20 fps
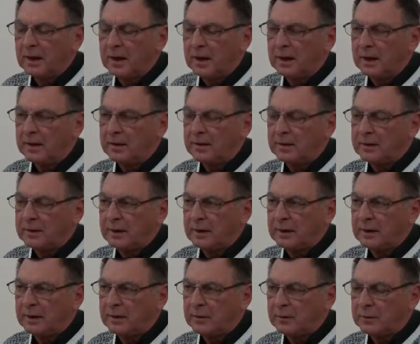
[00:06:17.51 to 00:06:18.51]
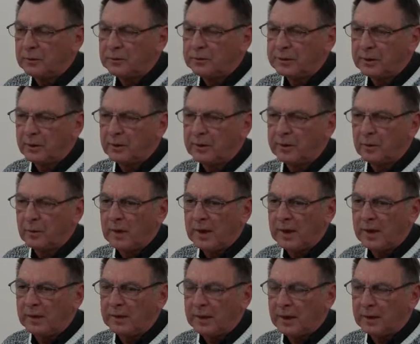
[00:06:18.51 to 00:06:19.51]
and do so in a
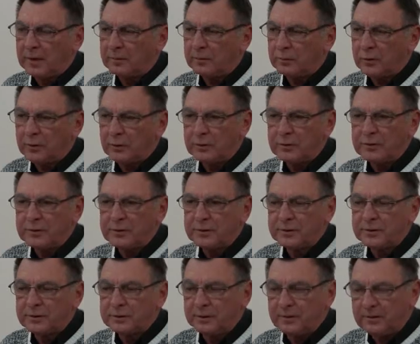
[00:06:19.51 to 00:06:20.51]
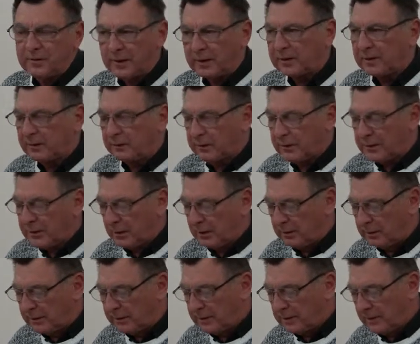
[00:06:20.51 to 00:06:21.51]
way that produces effective
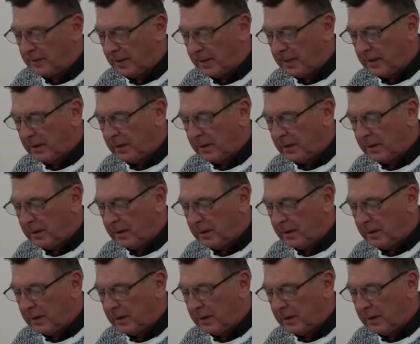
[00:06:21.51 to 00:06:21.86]
results.